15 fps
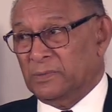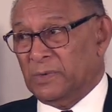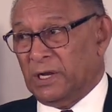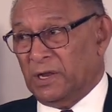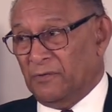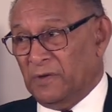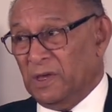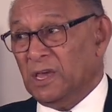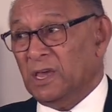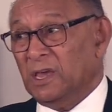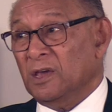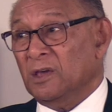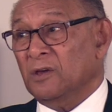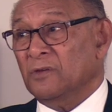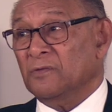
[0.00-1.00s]
But if
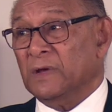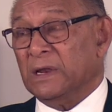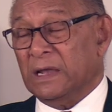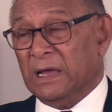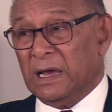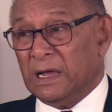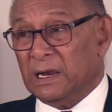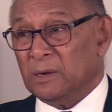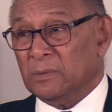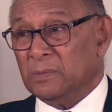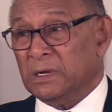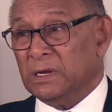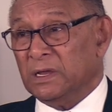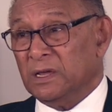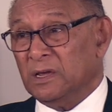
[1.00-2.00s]
Eve and Adam
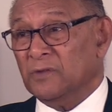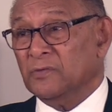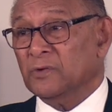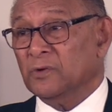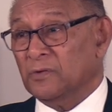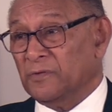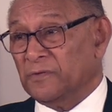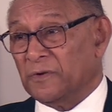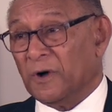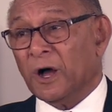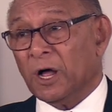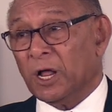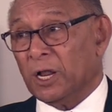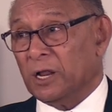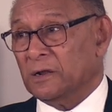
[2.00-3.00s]
and Eve could
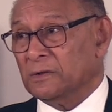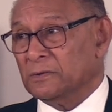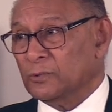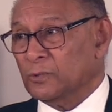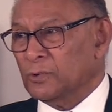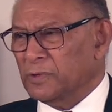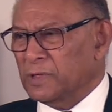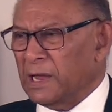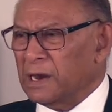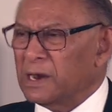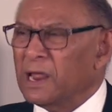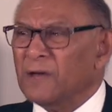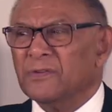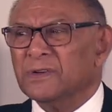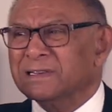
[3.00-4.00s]
fall, who they
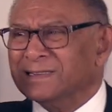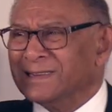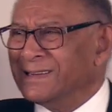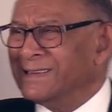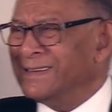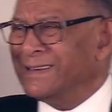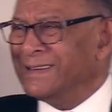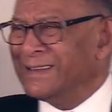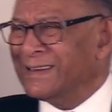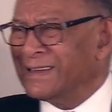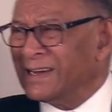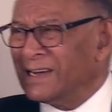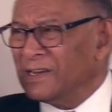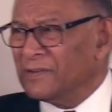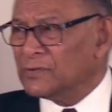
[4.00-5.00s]
never sinned in their
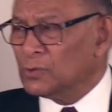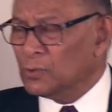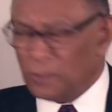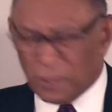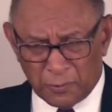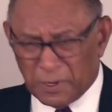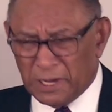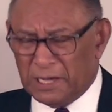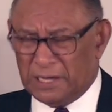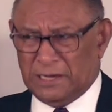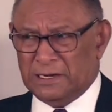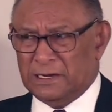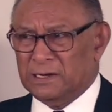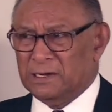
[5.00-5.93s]
lives. Who are we?